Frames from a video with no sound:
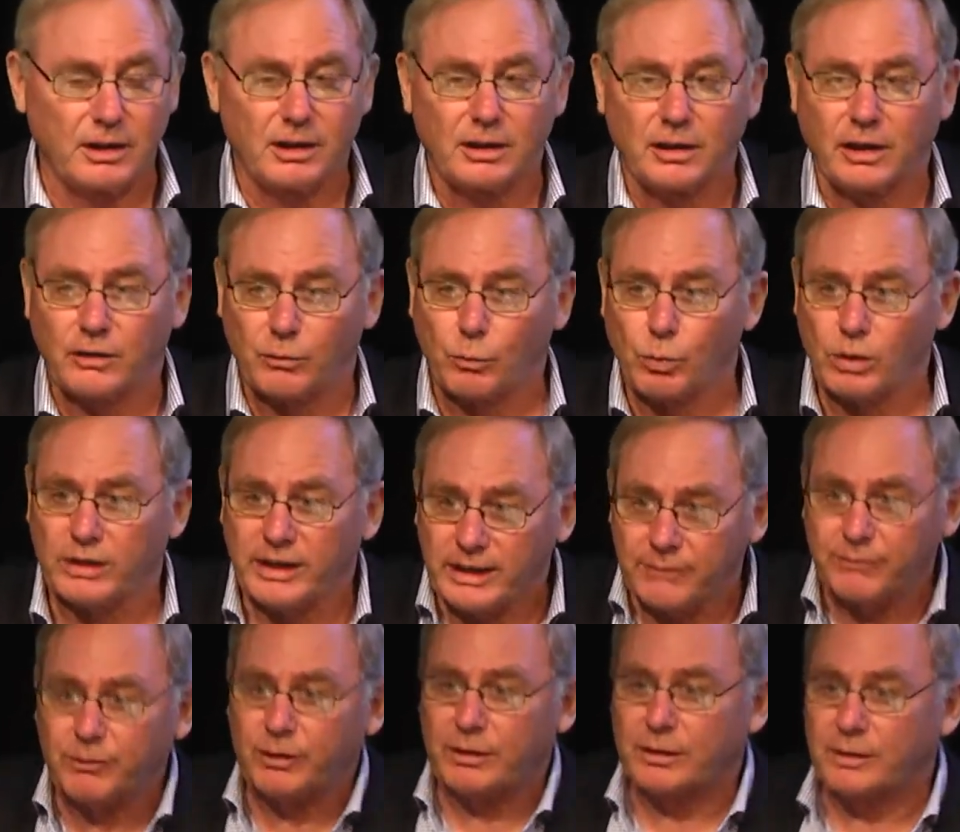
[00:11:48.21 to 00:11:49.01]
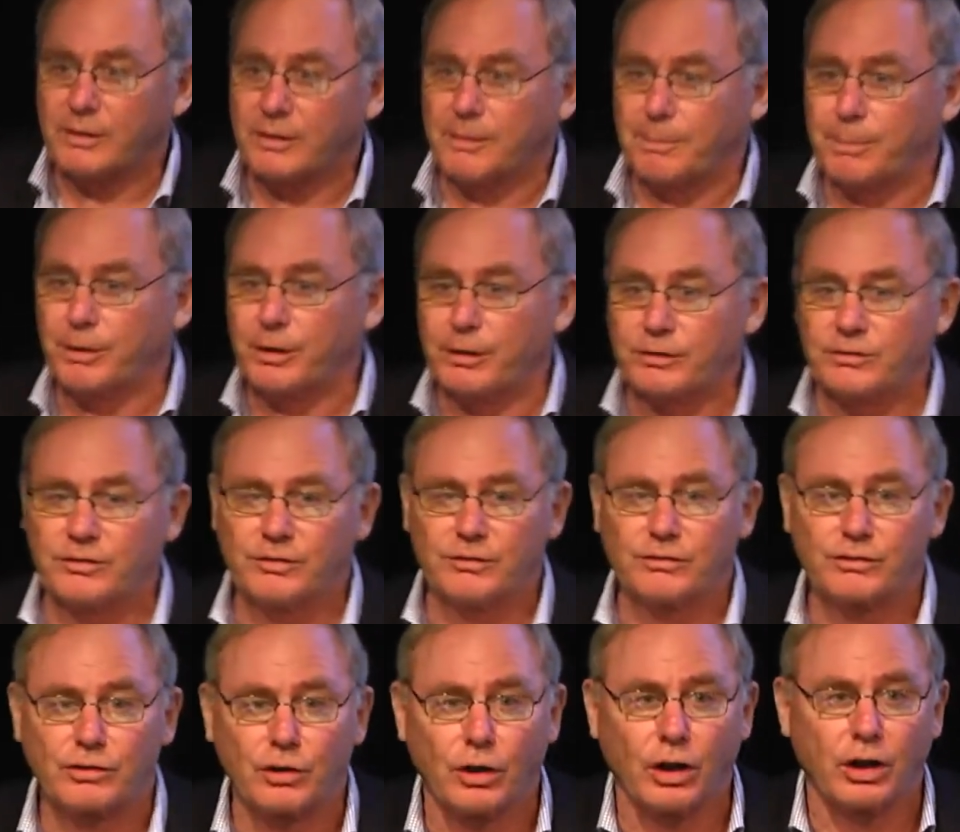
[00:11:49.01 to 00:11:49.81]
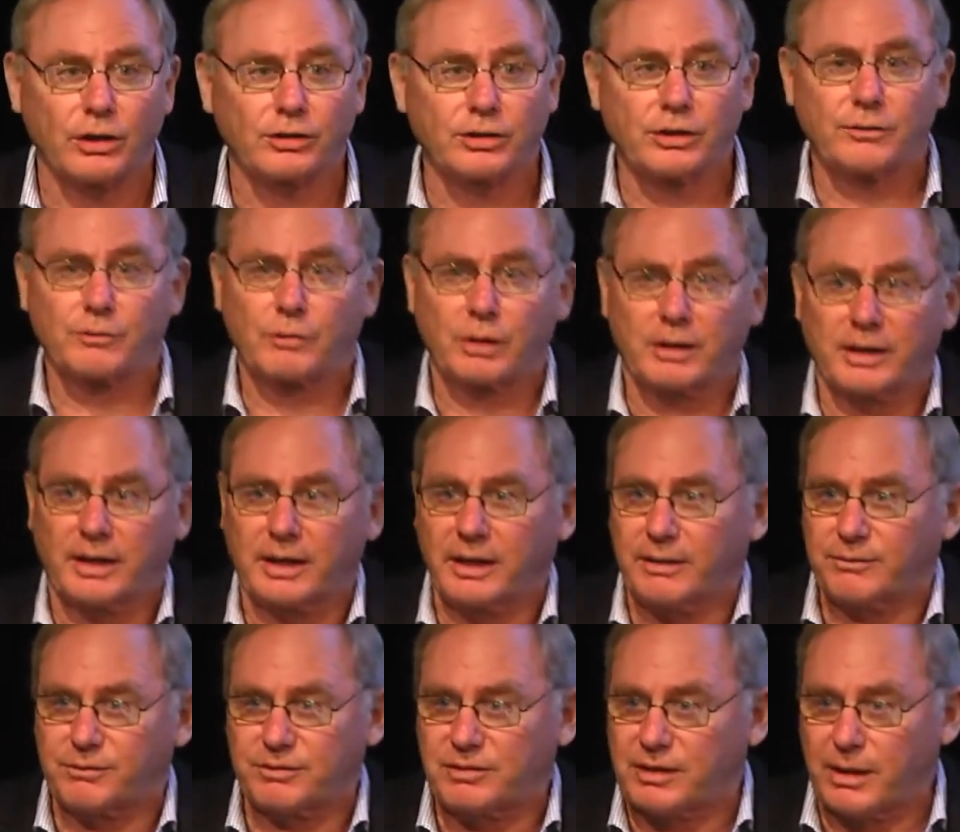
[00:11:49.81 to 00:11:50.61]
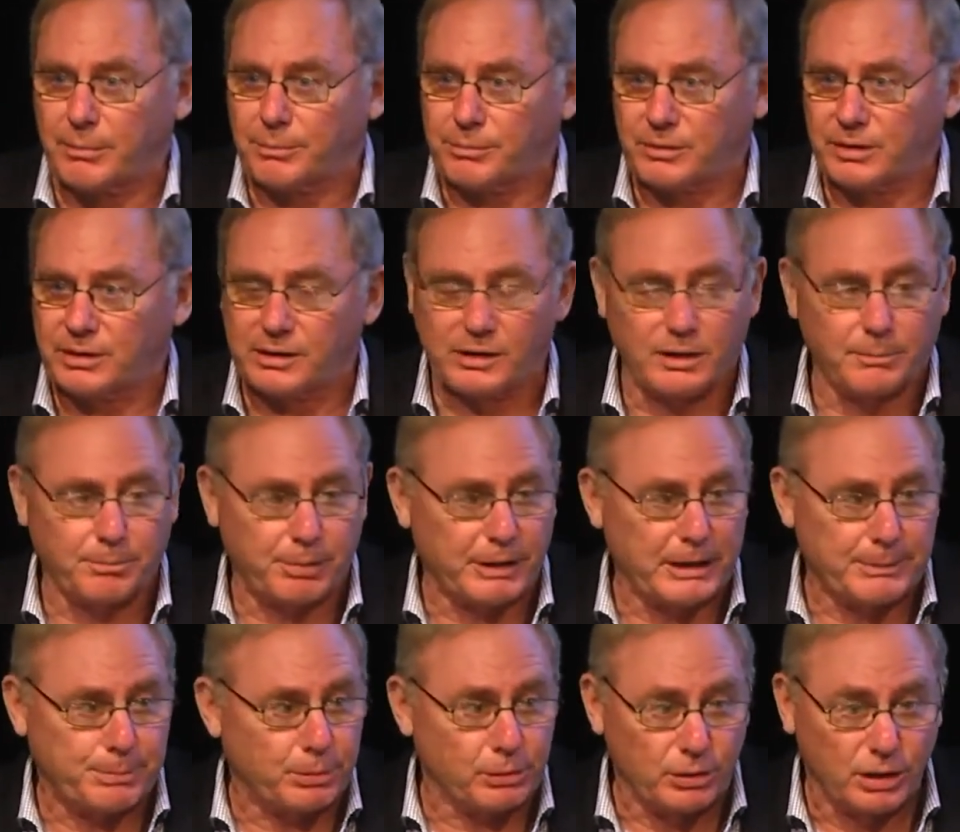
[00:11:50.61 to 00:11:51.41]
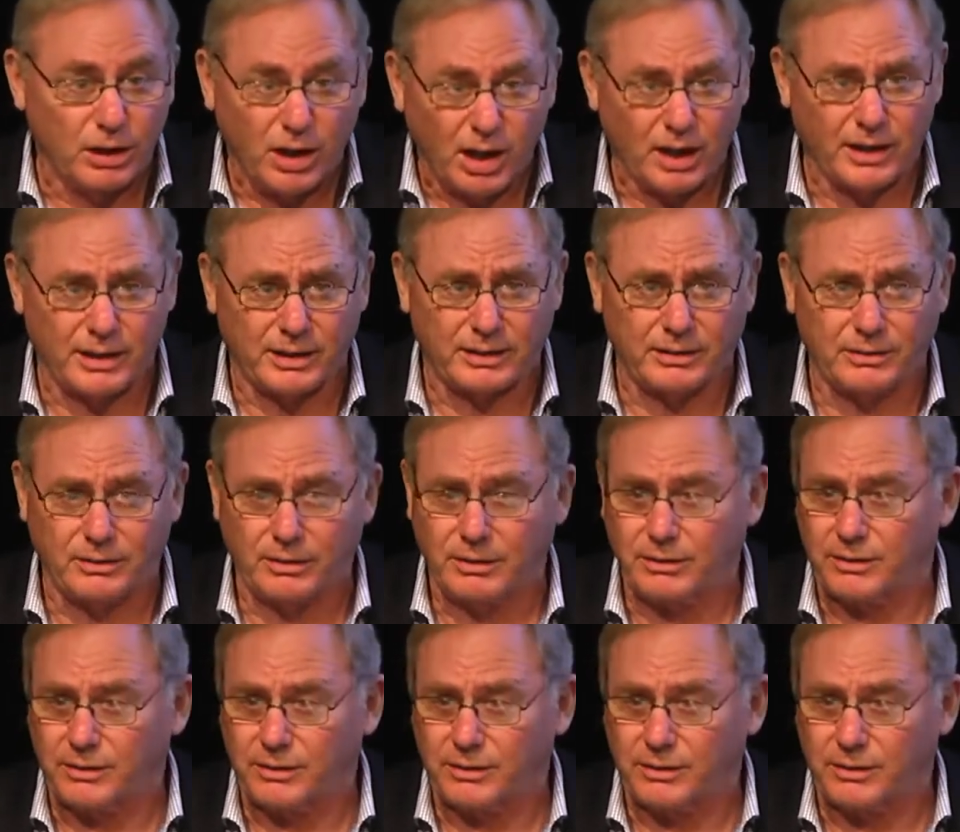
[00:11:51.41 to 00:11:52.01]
Like whatever the person's got, you've got to have something that people like,